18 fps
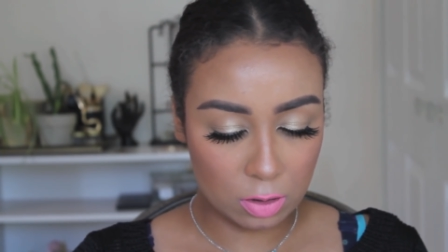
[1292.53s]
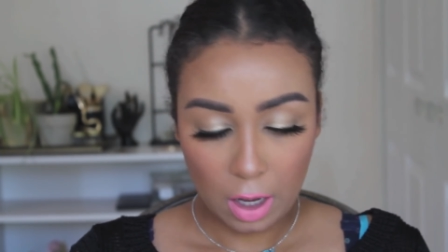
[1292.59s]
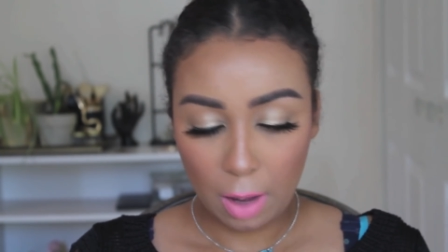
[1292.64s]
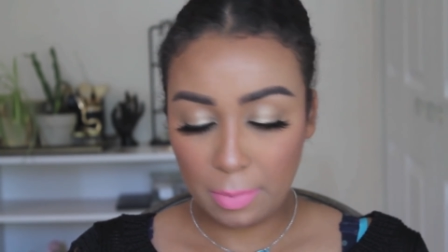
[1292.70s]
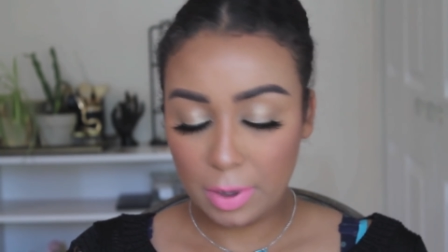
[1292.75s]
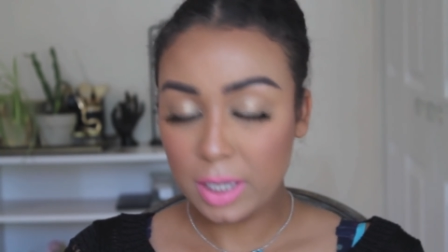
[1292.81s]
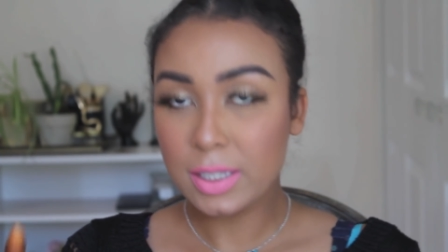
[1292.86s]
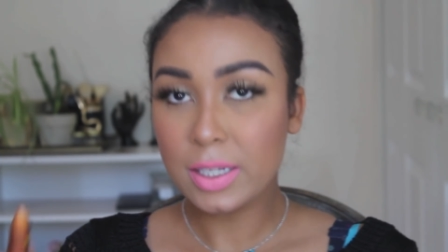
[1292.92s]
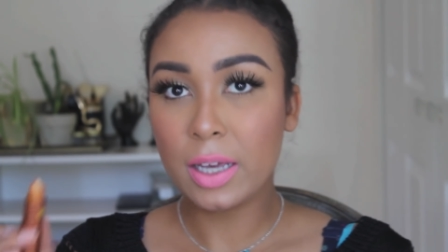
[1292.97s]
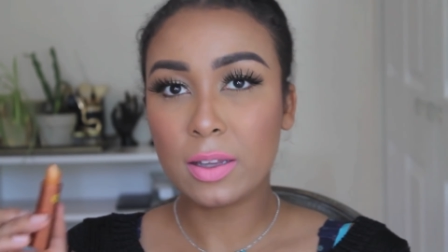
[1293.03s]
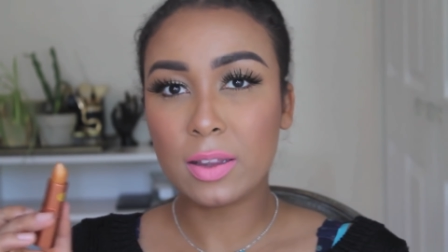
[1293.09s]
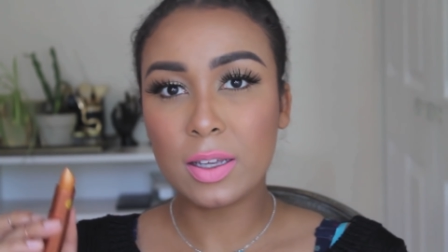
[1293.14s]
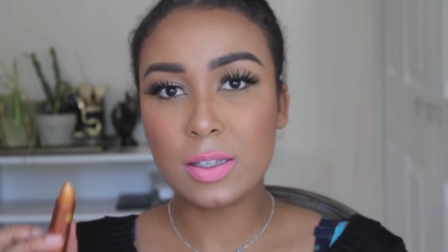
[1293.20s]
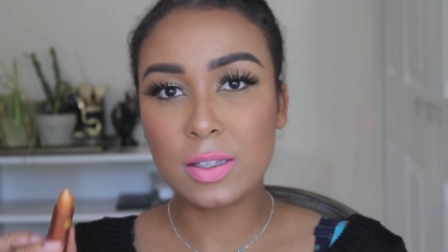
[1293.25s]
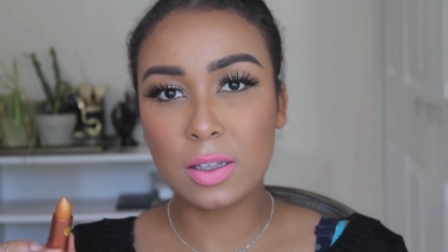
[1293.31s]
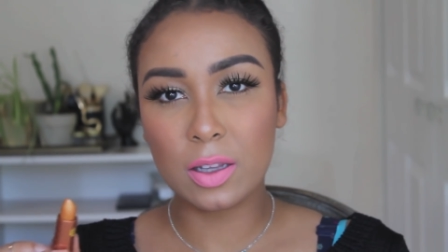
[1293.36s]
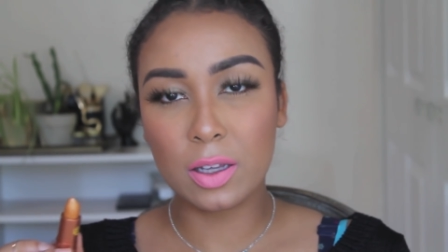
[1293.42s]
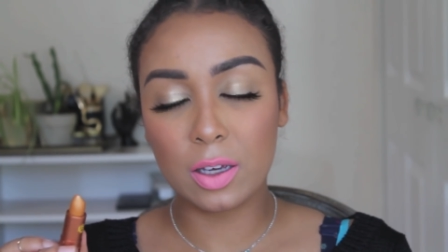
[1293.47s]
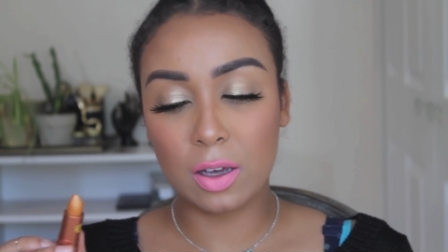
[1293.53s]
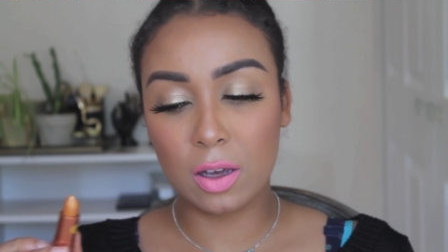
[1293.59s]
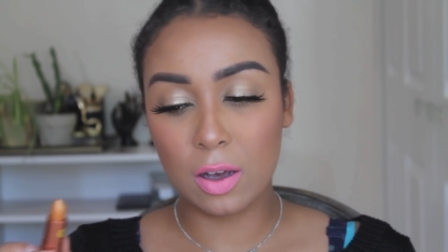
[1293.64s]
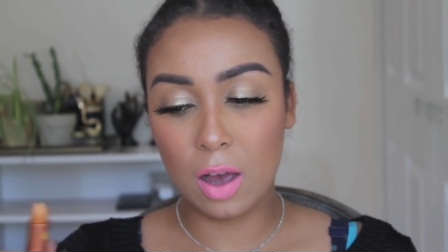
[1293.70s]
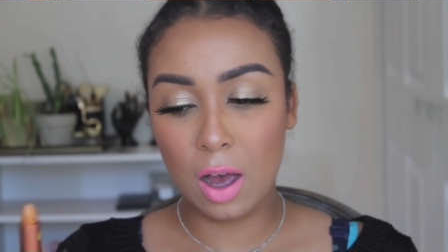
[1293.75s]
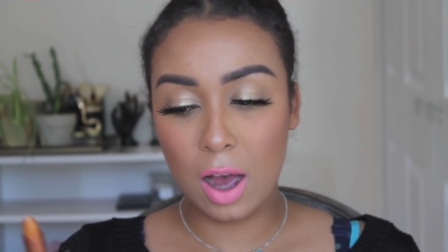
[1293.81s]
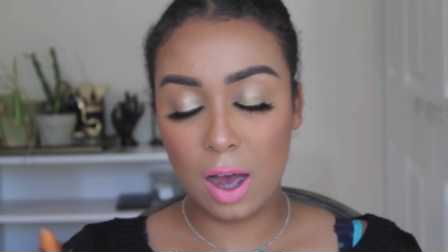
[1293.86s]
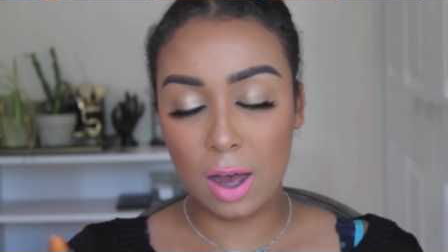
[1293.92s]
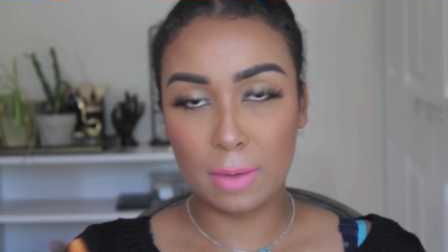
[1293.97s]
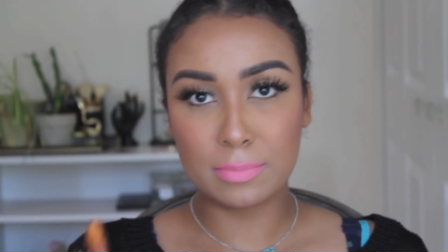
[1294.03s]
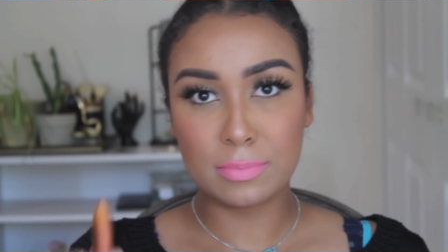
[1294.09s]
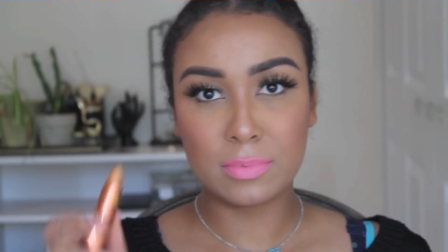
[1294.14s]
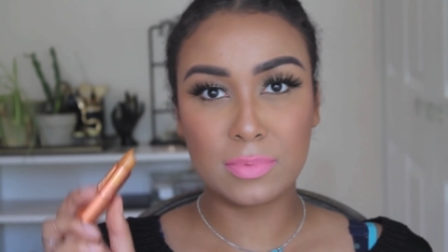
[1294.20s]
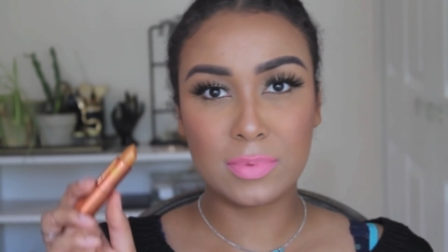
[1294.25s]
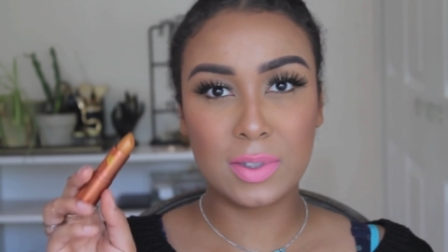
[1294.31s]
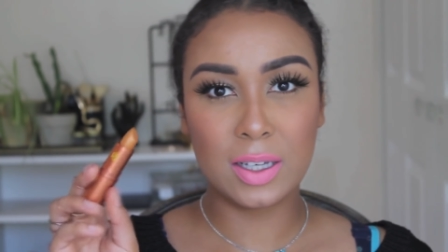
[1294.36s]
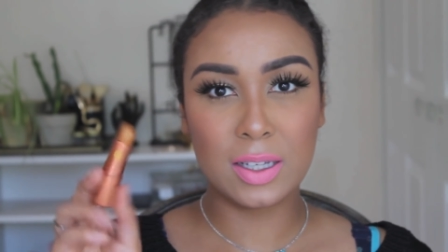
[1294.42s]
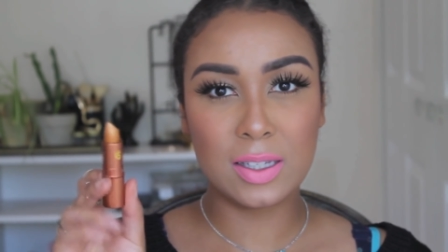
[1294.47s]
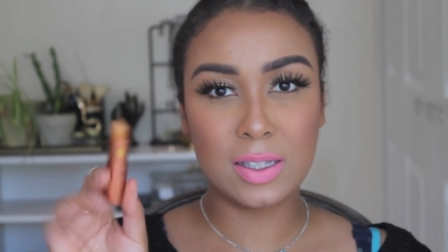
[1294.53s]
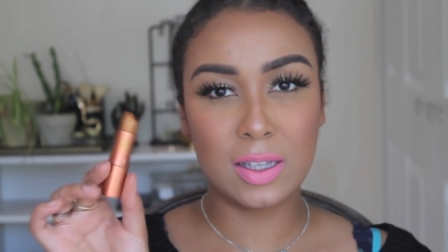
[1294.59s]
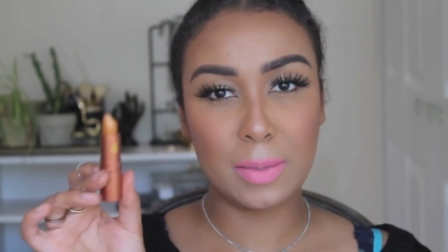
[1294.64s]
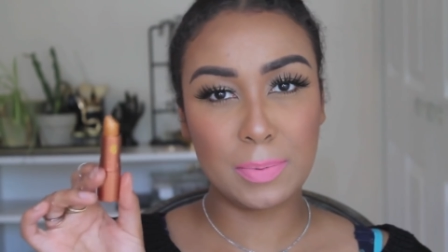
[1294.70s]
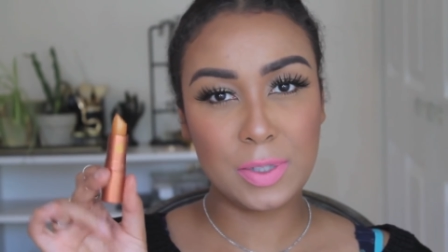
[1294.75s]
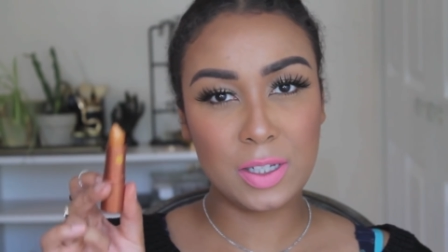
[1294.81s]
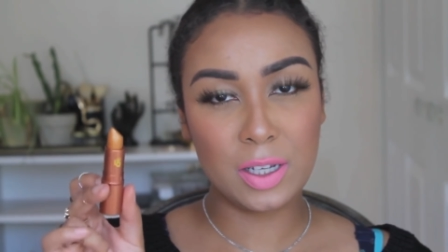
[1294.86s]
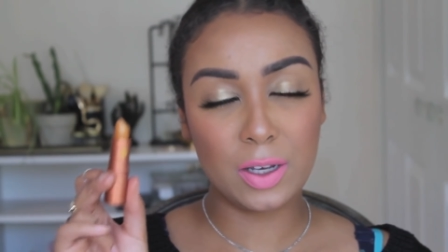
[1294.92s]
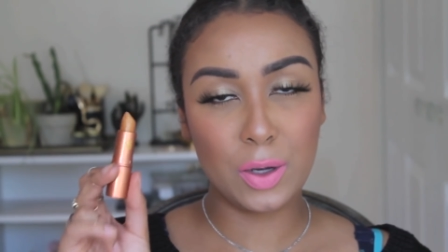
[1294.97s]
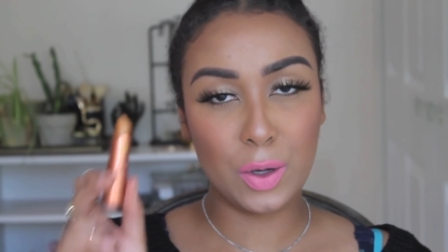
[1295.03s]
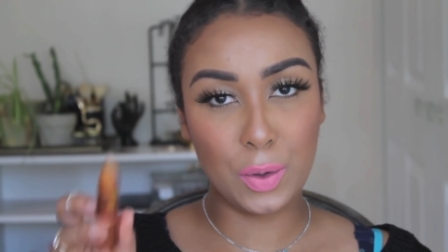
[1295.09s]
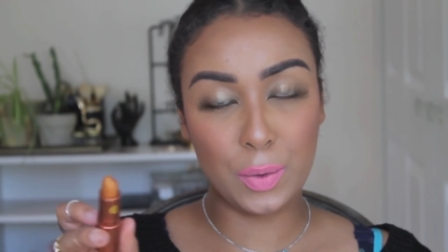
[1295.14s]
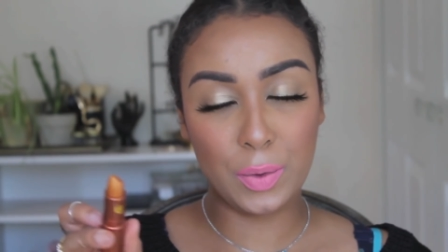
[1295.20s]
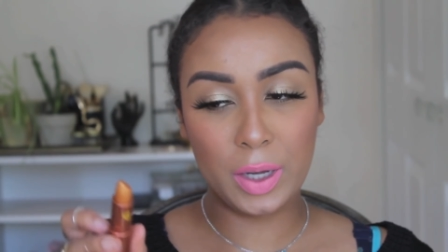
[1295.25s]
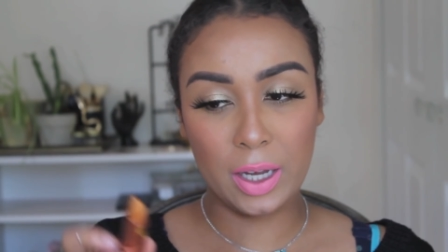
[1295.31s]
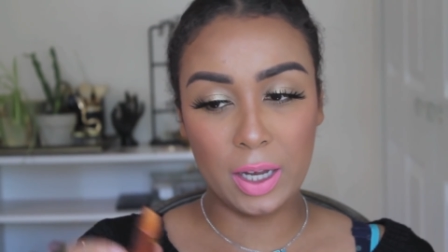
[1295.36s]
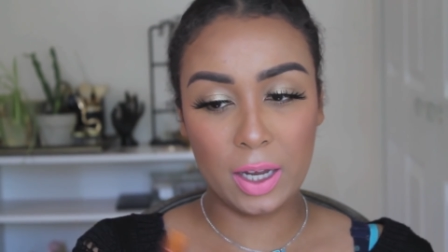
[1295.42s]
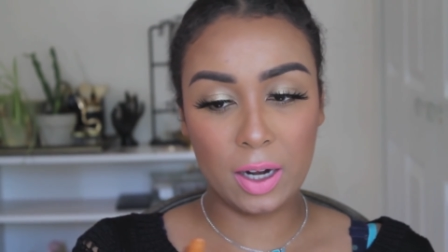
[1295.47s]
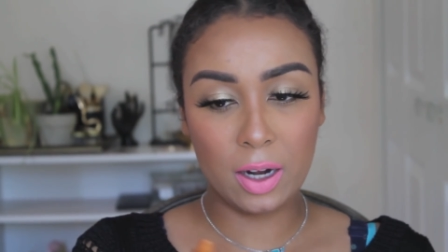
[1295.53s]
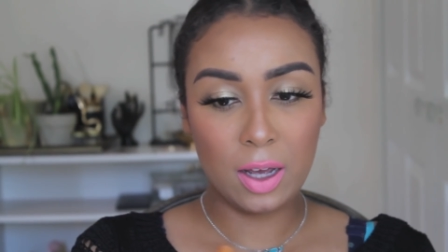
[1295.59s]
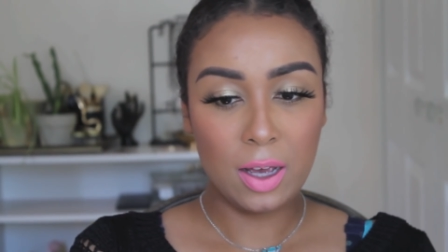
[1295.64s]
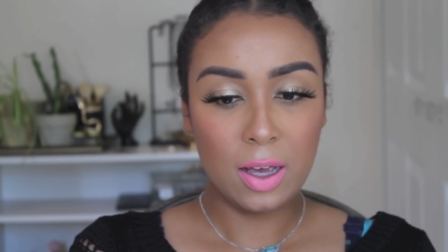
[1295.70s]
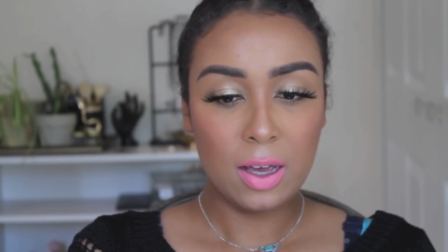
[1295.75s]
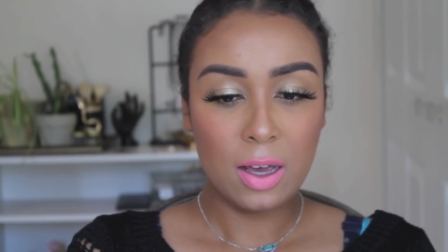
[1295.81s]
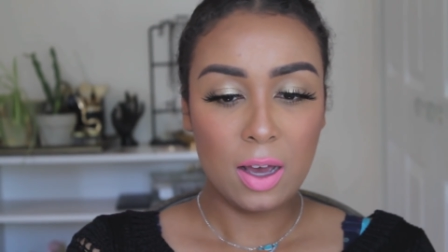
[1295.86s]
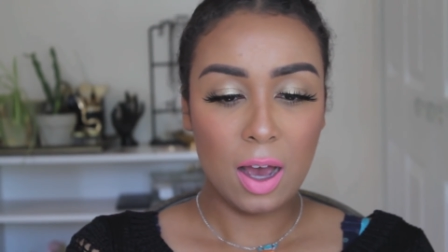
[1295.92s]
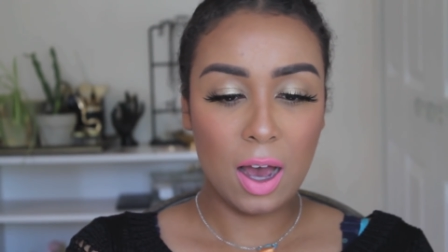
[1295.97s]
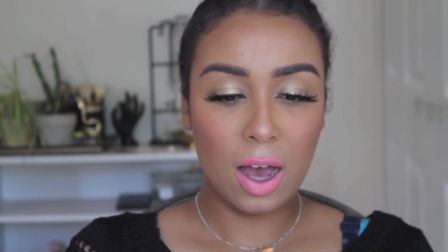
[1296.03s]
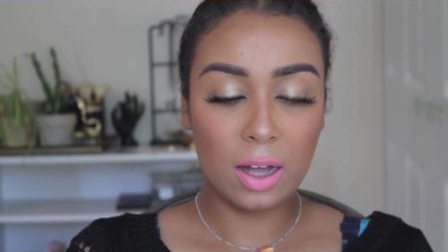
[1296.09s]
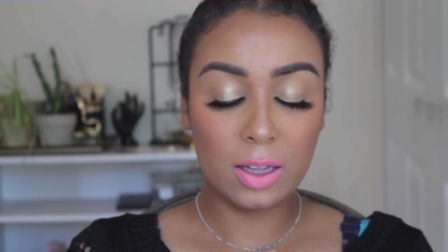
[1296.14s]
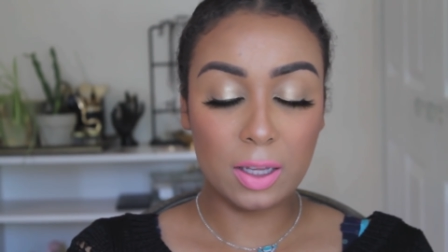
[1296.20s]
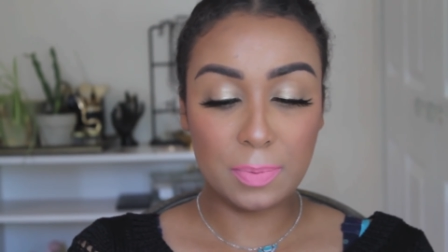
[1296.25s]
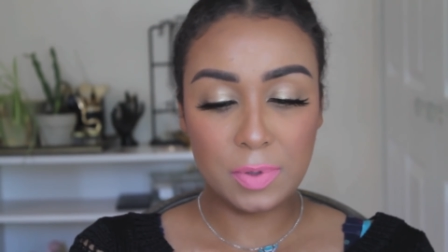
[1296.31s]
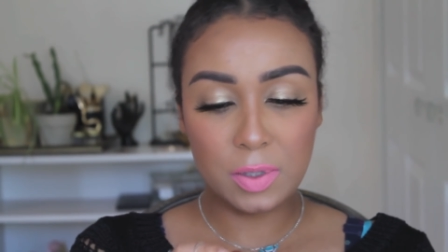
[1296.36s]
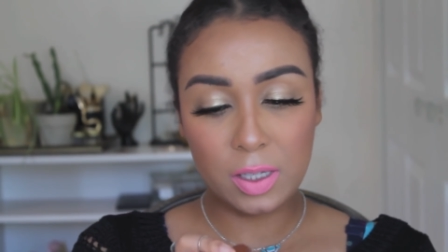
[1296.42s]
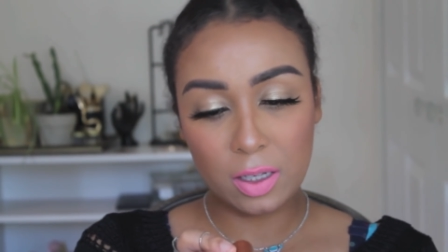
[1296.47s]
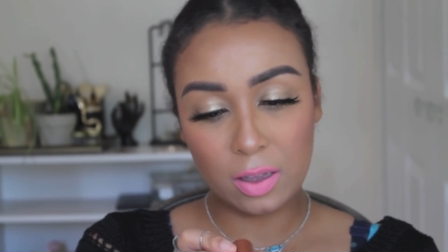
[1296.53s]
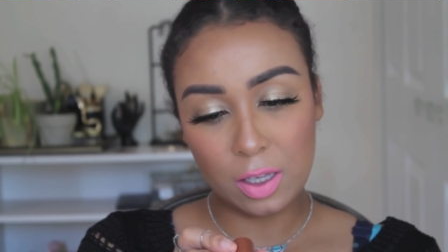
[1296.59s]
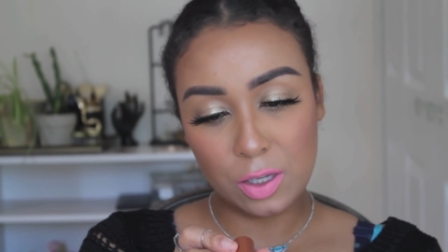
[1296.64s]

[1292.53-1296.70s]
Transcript: I'm gonna take this lip, um, this lipstick queen uh, lipstick.